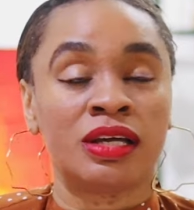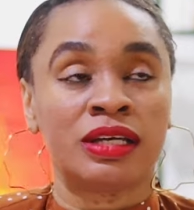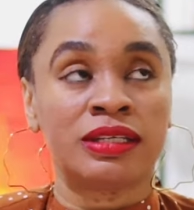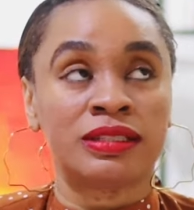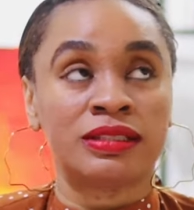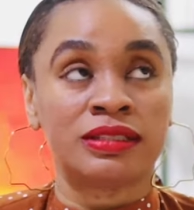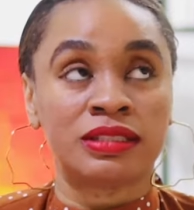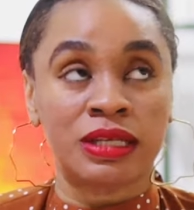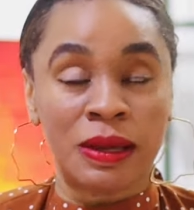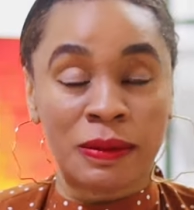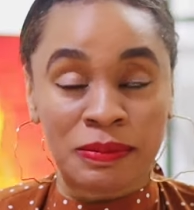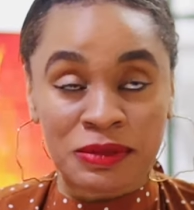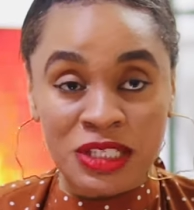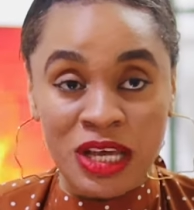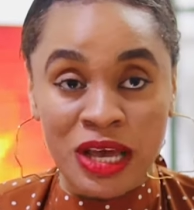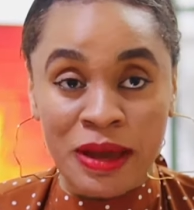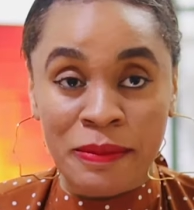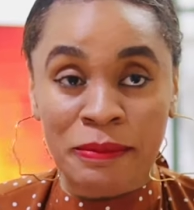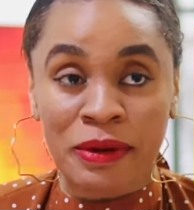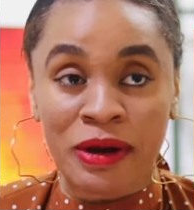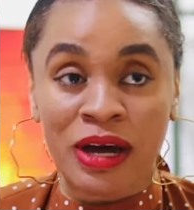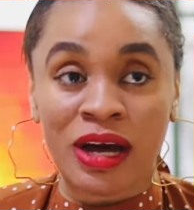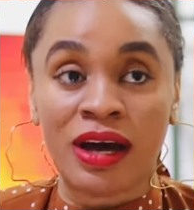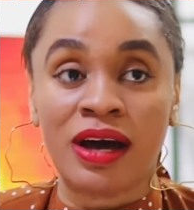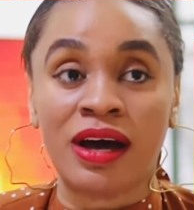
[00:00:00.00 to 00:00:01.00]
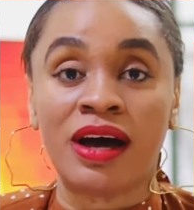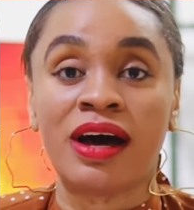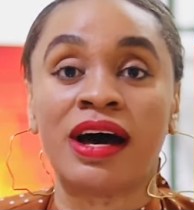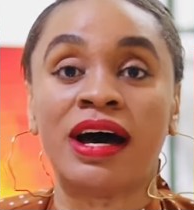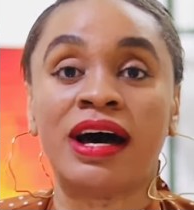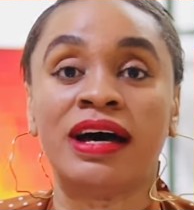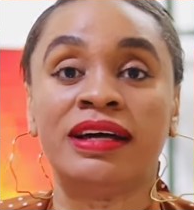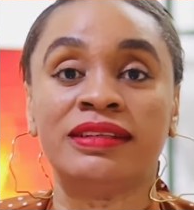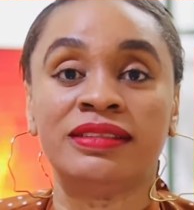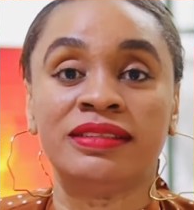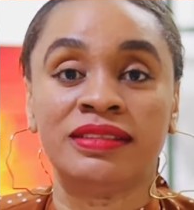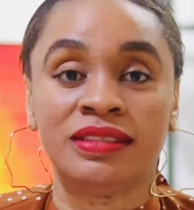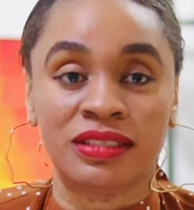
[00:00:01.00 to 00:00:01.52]
September,
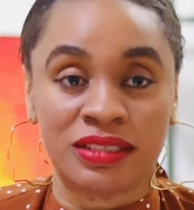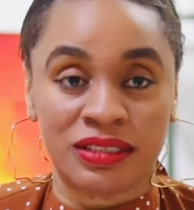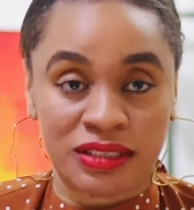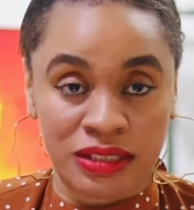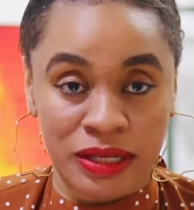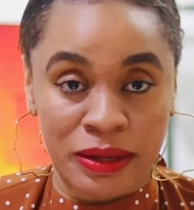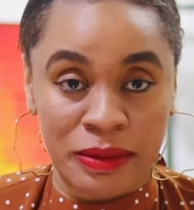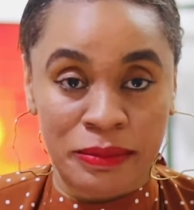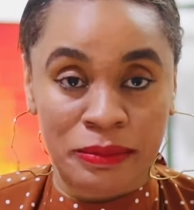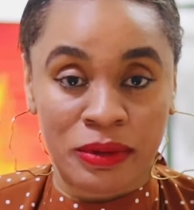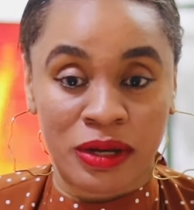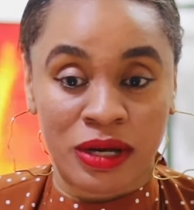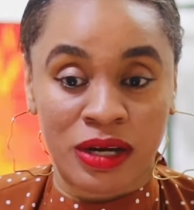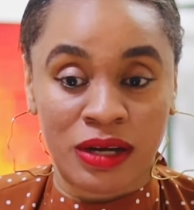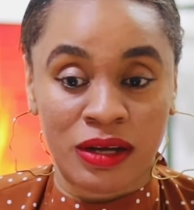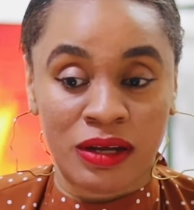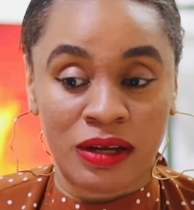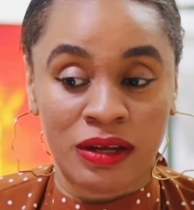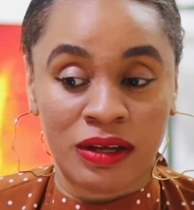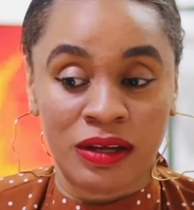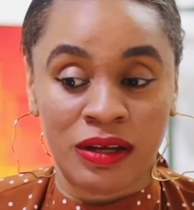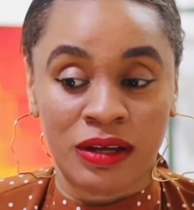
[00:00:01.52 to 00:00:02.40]
and December.